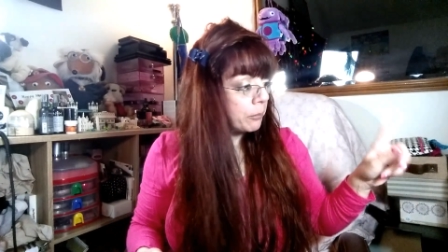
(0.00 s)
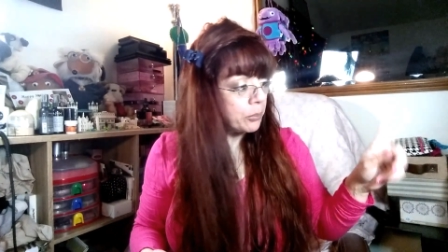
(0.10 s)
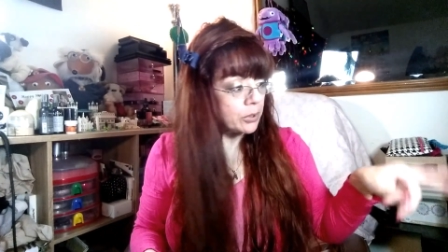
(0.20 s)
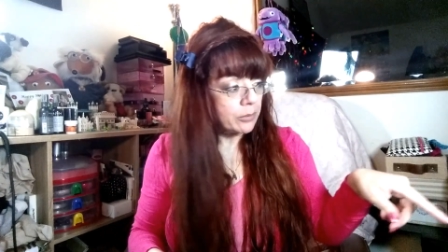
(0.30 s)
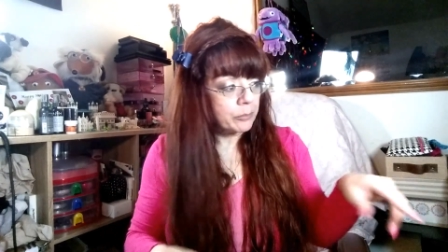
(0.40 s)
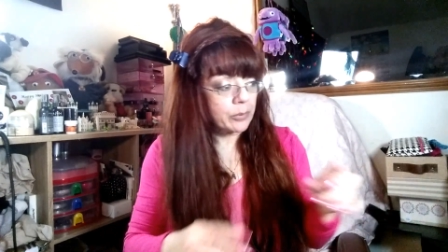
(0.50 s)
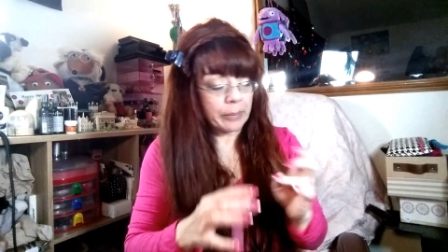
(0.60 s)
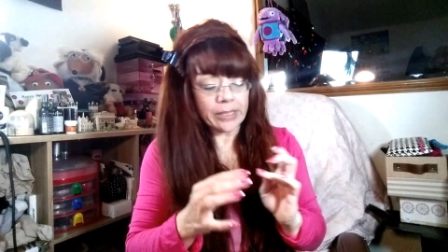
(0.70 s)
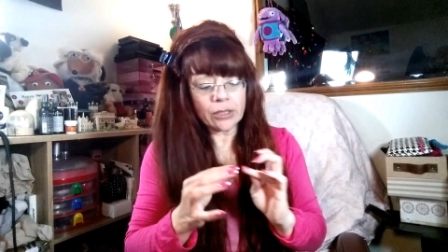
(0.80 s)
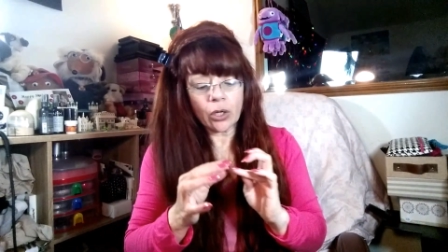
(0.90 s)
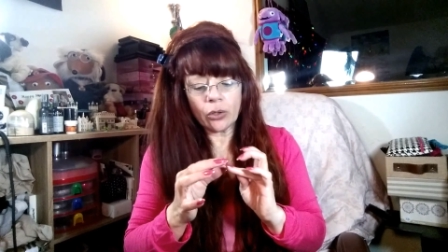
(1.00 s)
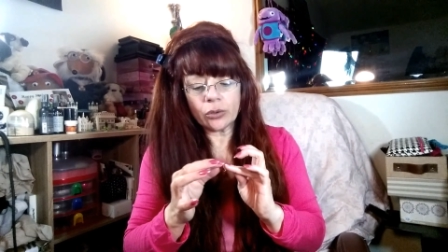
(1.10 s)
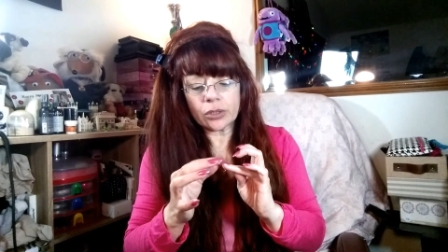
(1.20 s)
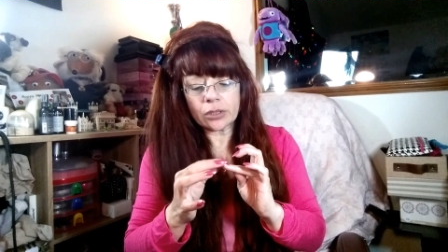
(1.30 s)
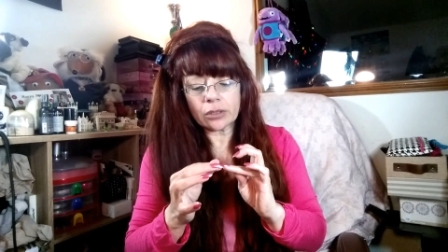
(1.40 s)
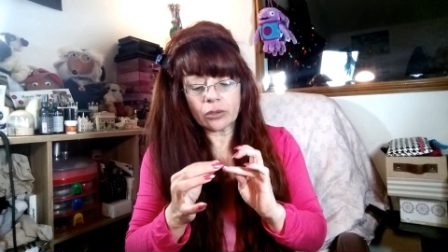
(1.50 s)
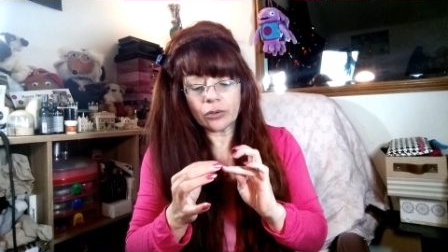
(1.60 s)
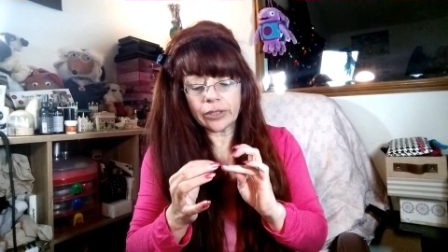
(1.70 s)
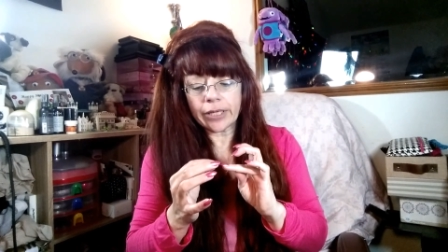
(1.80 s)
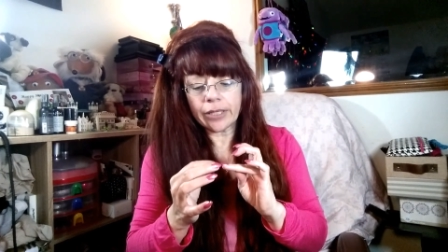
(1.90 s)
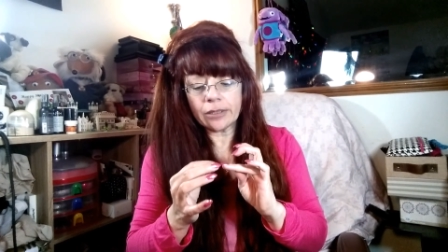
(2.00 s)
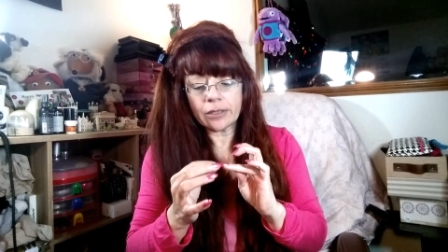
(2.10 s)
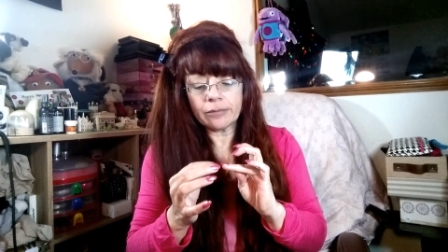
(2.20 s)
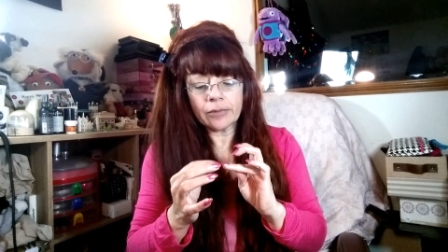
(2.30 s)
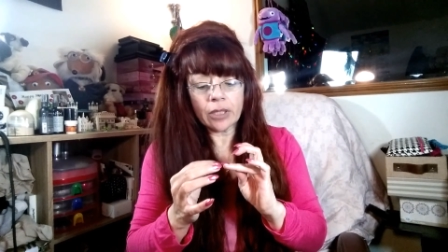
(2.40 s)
put the base coats on the end,